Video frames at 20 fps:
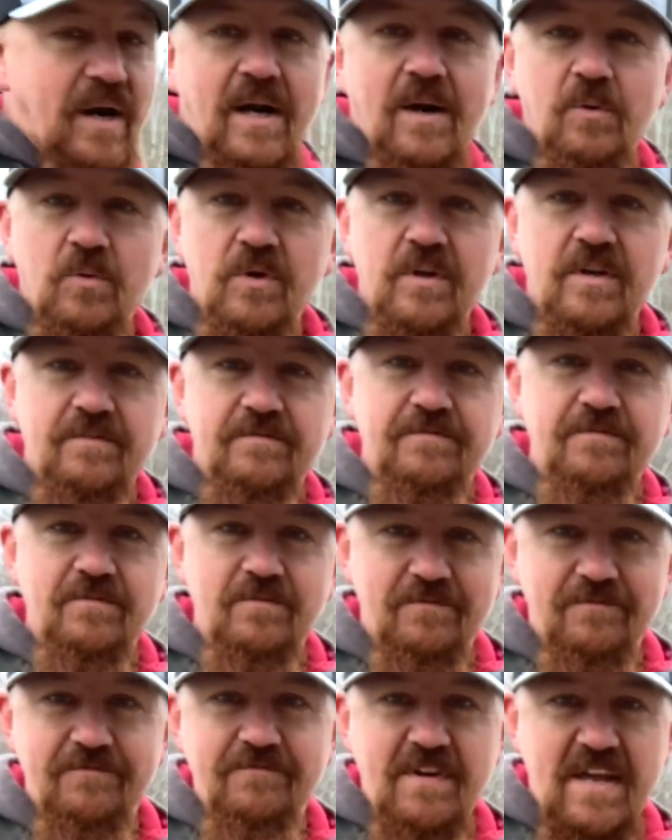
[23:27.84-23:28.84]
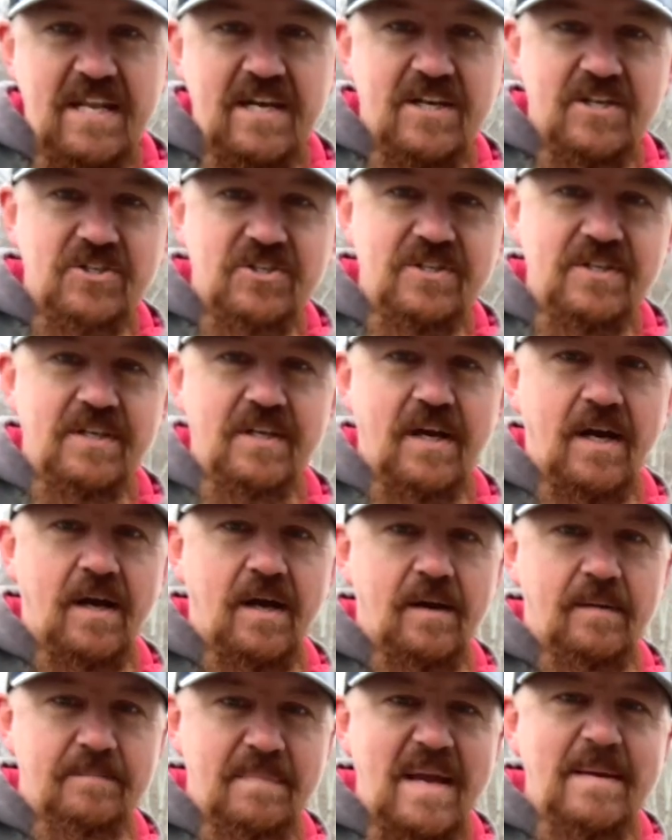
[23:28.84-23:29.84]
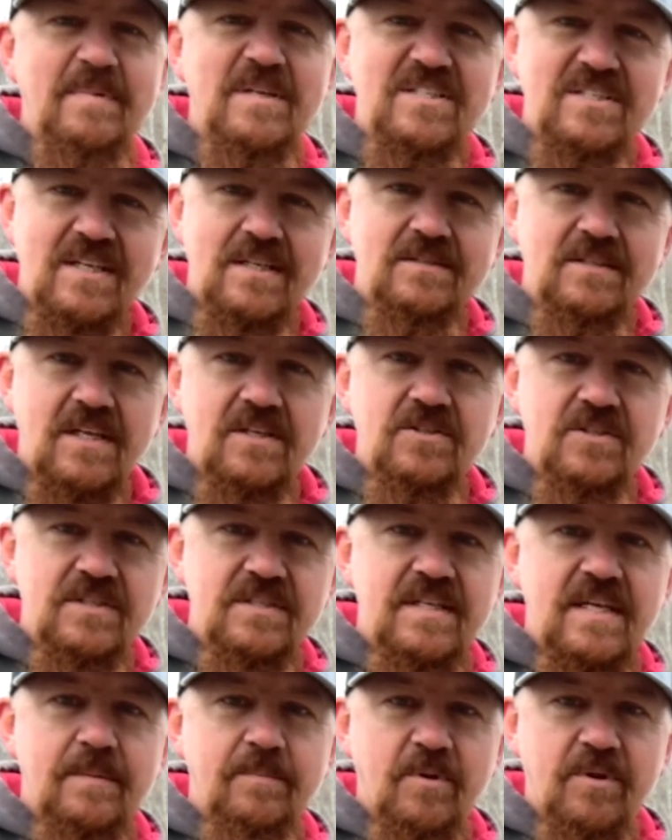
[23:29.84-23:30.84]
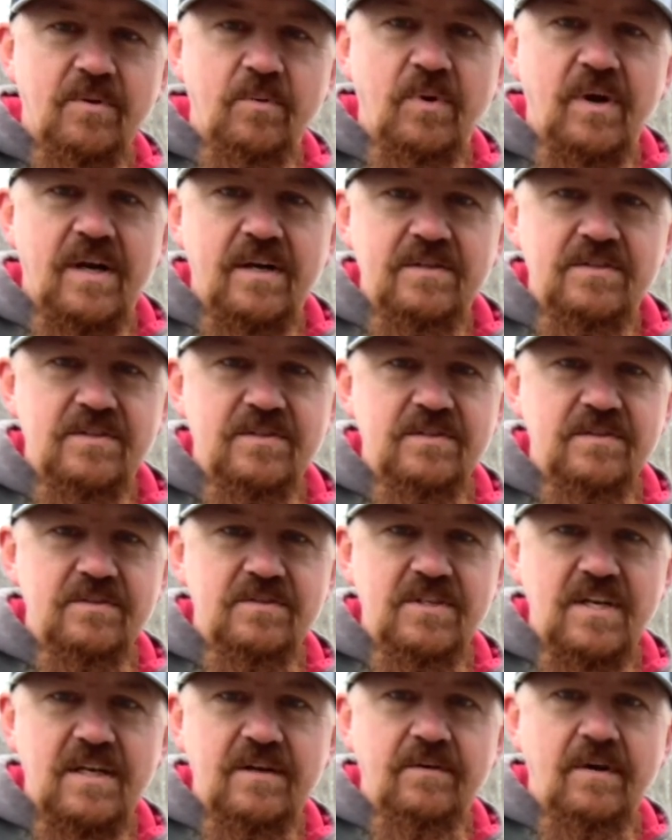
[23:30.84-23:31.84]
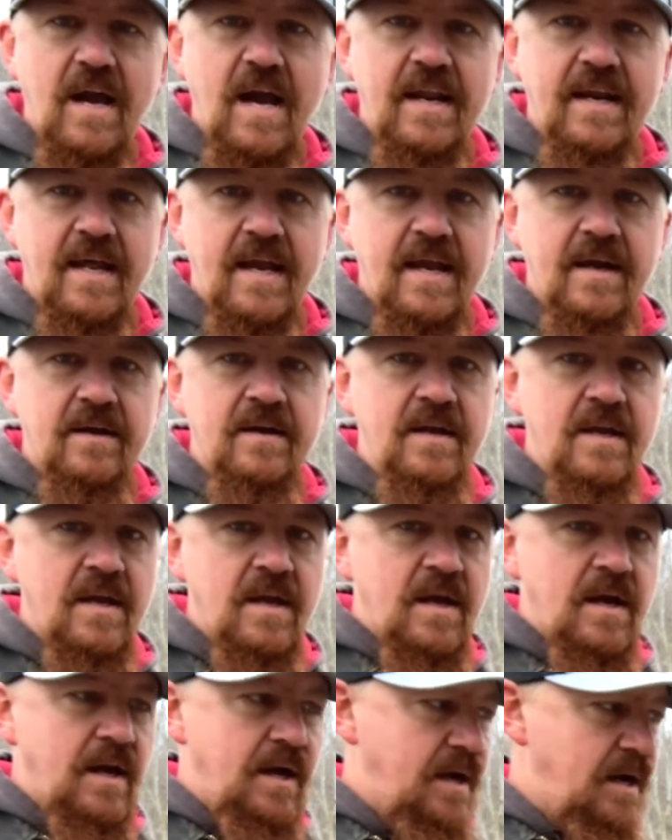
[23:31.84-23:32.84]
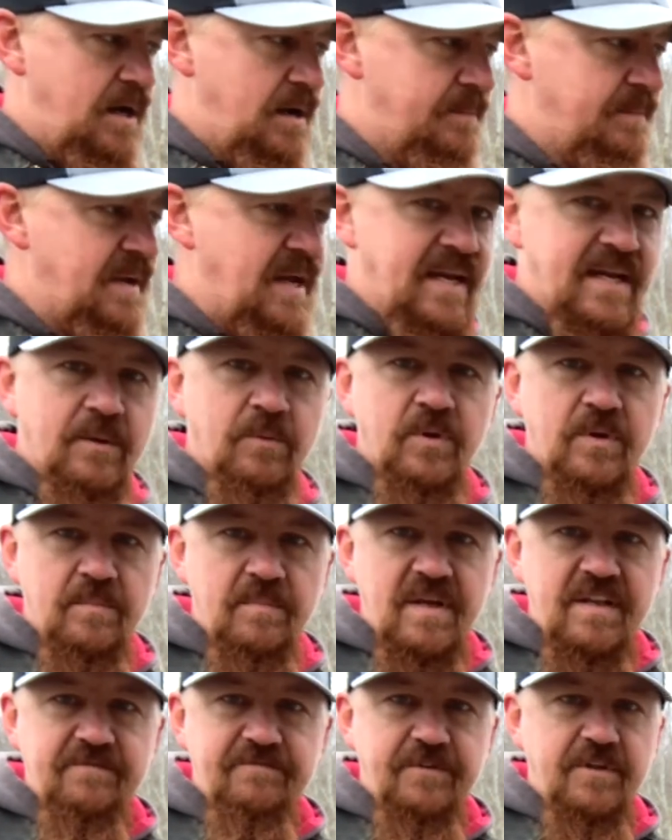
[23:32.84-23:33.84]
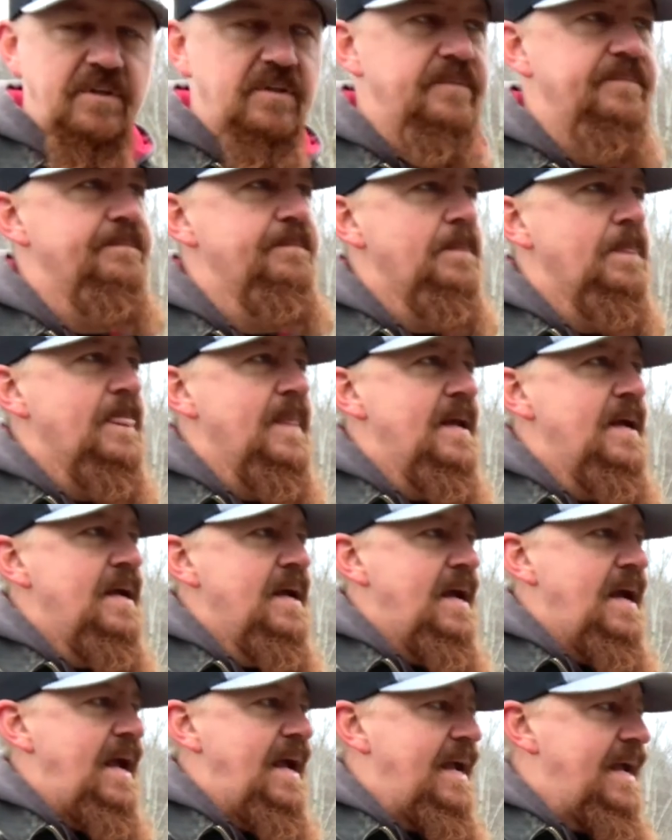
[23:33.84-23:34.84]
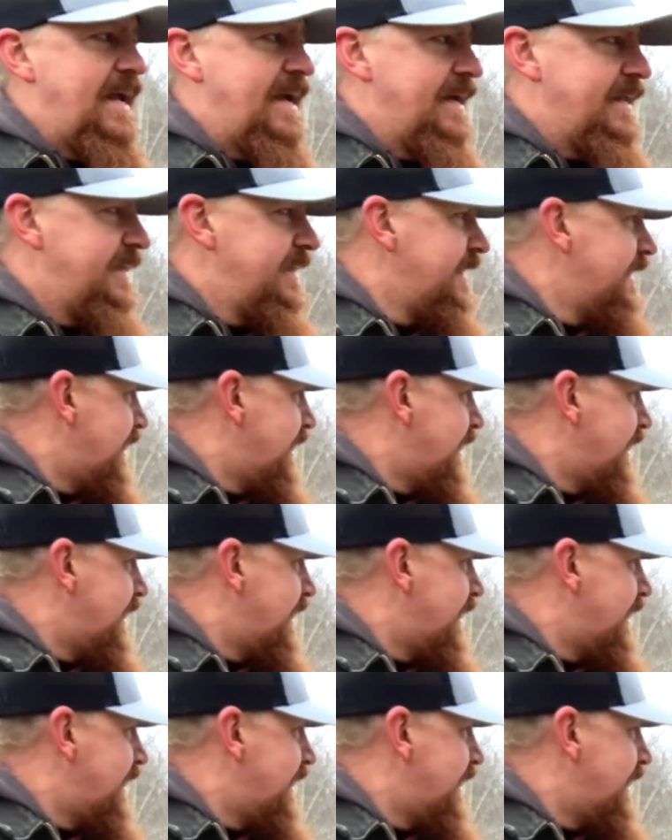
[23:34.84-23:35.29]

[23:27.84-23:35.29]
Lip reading: where it would have finished, maybe 6 inches deeper than where it's sitting right now, and it would have been full. And